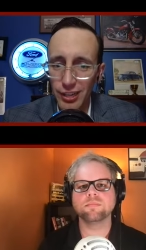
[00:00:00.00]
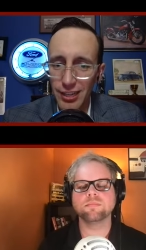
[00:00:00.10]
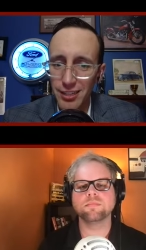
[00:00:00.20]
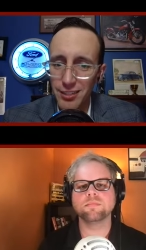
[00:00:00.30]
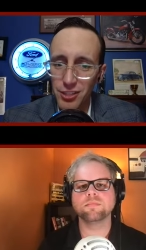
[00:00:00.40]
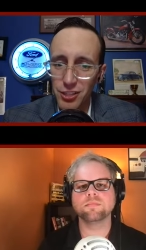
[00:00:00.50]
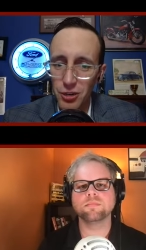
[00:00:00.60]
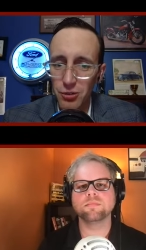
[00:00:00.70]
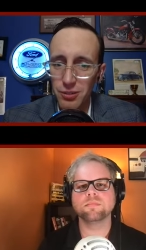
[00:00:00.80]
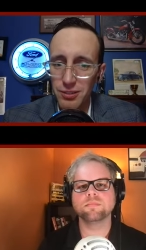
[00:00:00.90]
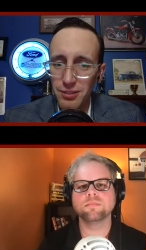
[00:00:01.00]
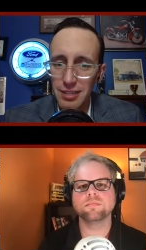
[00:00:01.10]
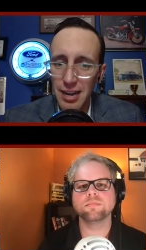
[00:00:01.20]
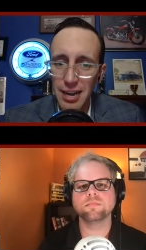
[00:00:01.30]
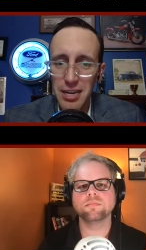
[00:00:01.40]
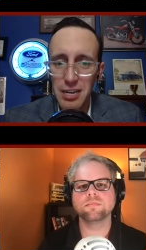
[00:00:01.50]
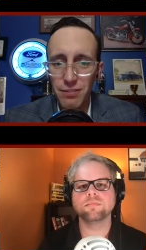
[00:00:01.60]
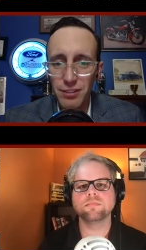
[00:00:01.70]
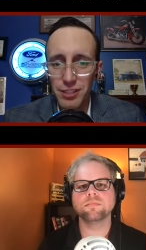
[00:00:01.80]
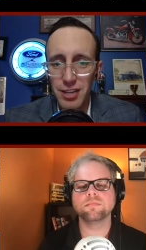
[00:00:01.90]
Speaker 1: Lincolns. So kind
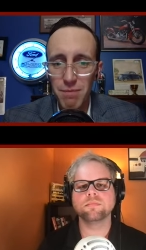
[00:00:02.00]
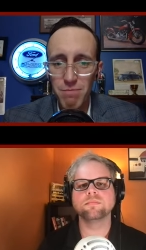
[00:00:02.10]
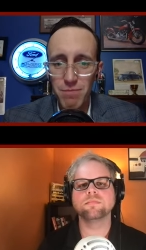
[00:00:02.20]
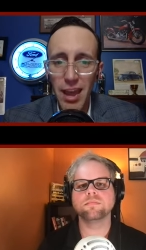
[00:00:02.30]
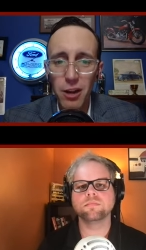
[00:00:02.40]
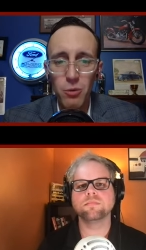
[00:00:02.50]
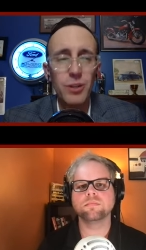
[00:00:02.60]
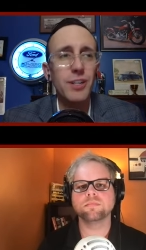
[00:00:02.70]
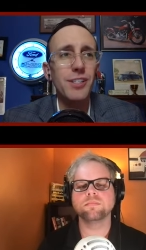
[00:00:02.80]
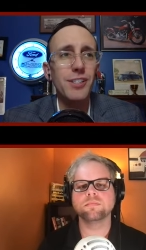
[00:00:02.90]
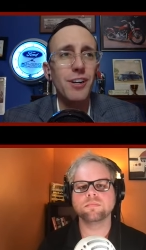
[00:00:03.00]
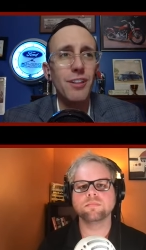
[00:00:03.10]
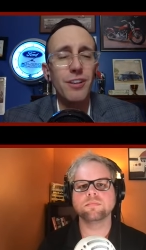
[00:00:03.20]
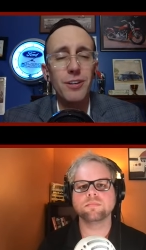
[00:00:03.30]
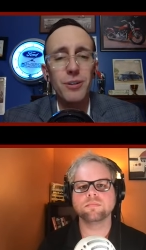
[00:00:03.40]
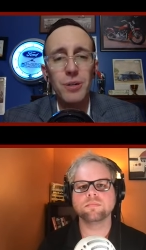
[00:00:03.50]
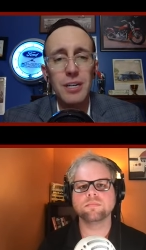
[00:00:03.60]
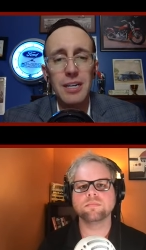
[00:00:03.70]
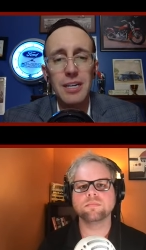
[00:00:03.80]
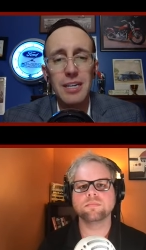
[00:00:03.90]
of a step backwards, although
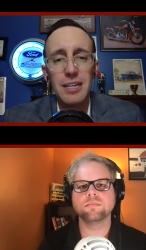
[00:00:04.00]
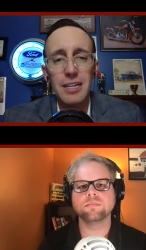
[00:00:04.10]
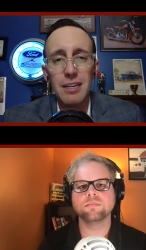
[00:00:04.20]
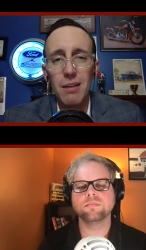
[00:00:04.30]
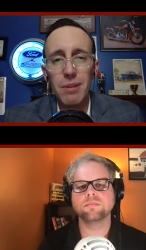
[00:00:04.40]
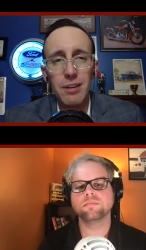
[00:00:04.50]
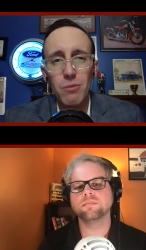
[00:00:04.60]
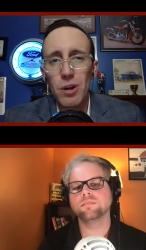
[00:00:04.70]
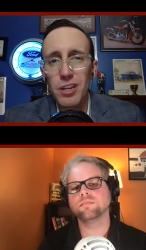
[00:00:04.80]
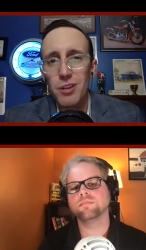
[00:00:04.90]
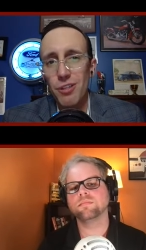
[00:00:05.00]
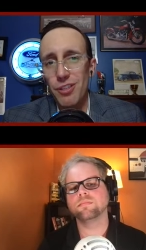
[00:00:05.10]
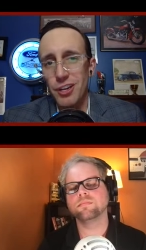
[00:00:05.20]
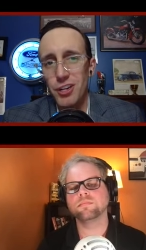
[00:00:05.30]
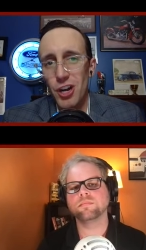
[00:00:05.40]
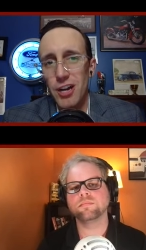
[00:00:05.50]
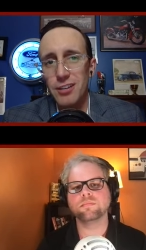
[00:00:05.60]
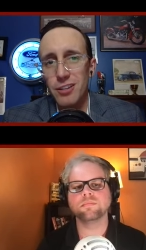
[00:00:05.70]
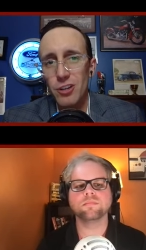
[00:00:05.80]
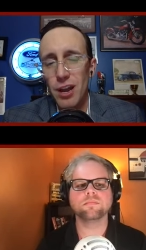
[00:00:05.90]
I mean, what do you think,
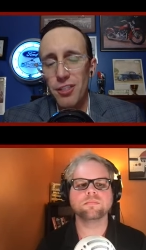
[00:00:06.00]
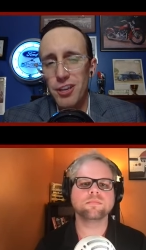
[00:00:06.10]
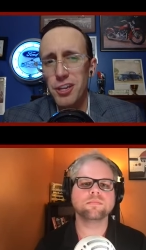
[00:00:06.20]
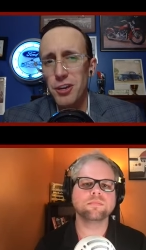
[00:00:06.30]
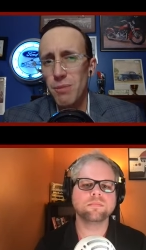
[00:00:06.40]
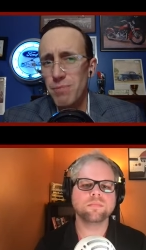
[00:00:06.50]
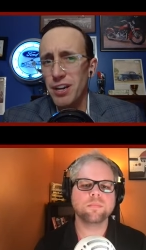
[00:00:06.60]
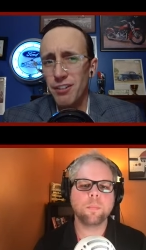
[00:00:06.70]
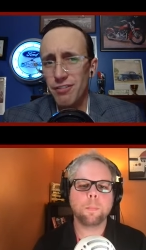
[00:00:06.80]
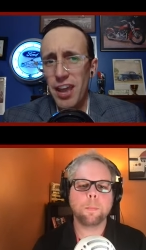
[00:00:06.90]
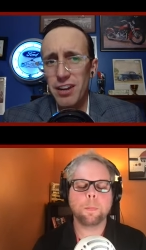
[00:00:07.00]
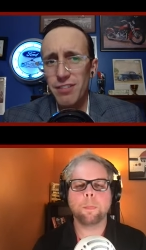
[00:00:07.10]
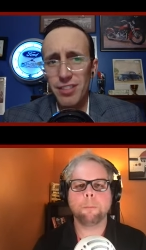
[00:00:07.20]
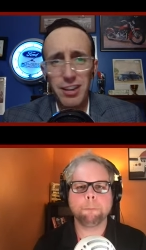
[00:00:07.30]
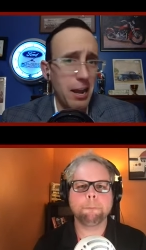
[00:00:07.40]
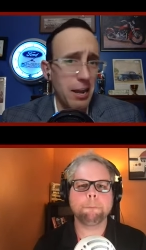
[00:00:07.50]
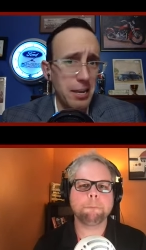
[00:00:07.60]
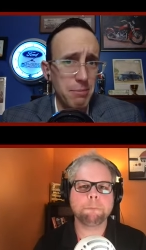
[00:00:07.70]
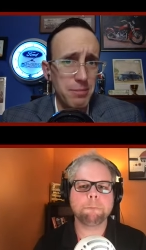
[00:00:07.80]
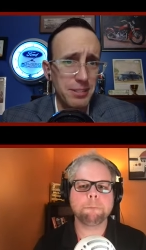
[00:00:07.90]
Sean? You I think you're a bigger fan of it than I am.